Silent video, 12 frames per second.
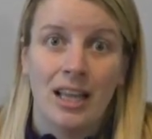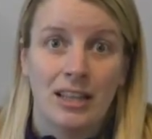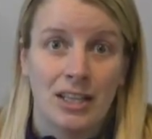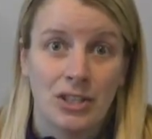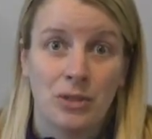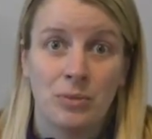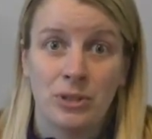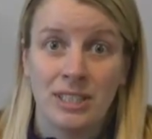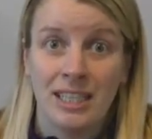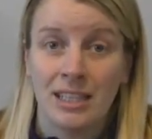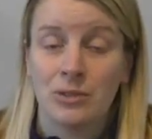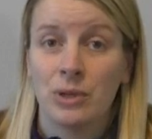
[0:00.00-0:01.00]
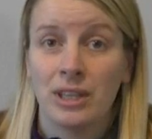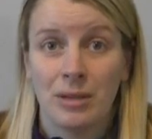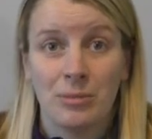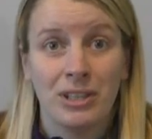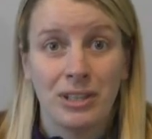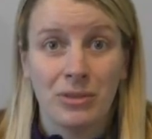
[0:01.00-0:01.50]
They should predict what they
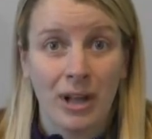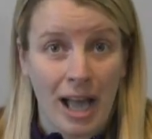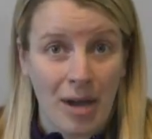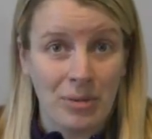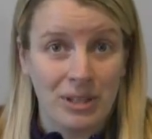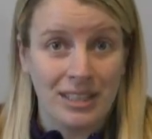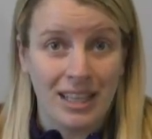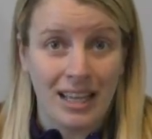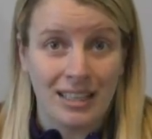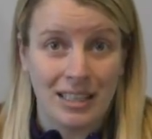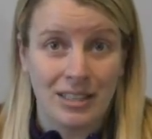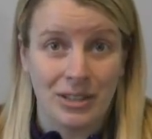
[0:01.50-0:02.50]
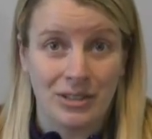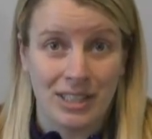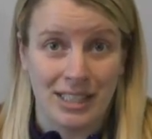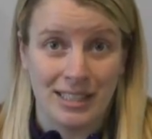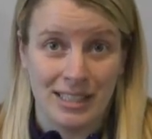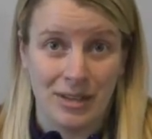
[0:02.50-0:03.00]
believe will happen in that
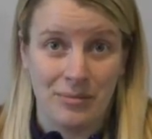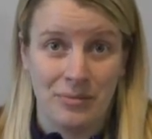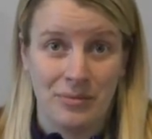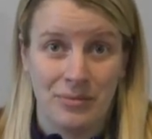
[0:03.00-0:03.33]
ecosystem.